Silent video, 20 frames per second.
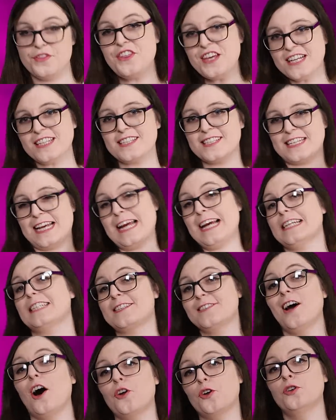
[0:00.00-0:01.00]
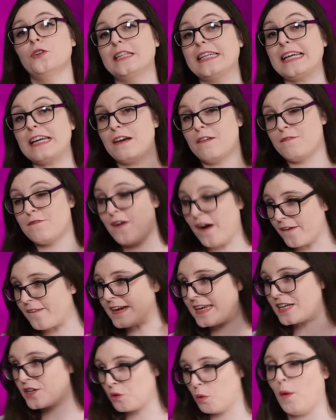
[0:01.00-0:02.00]
This is not only
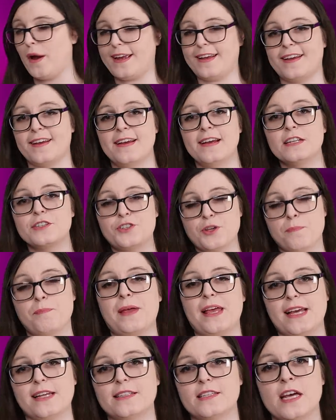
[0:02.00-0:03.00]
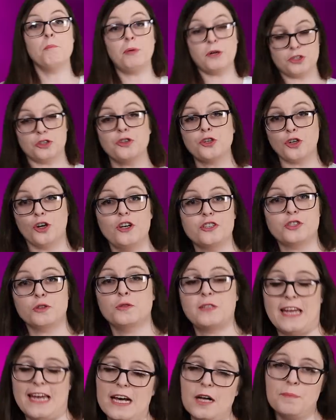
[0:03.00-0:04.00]
very quick to paint, but you can also
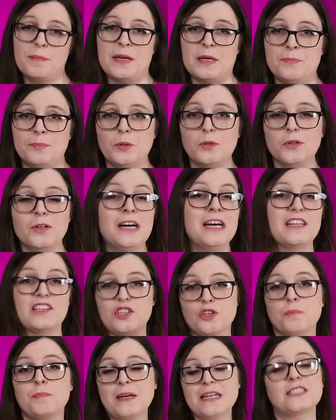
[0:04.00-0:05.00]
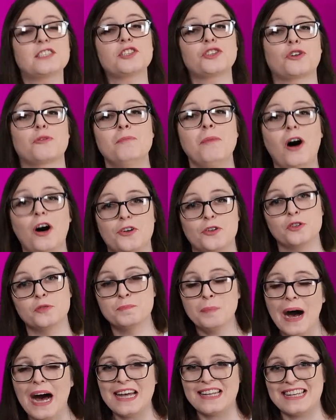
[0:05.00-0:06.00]
tell people that you painted your models
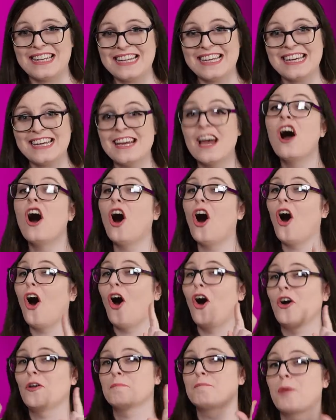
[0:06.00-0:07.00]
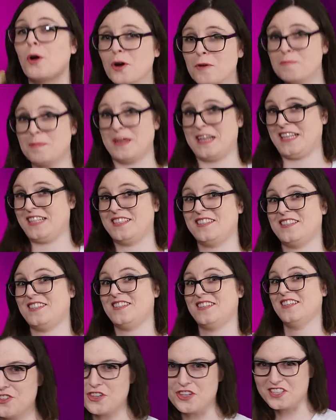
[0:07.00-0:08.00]
badly on
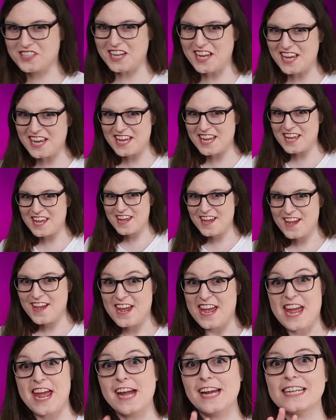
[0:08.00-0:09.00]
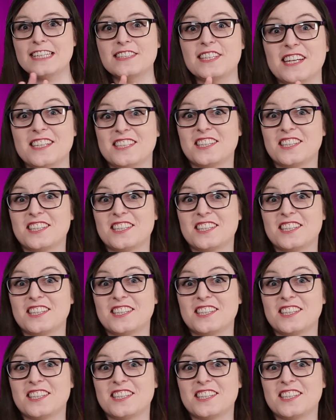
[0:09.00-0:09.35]
purpose. You see, it's a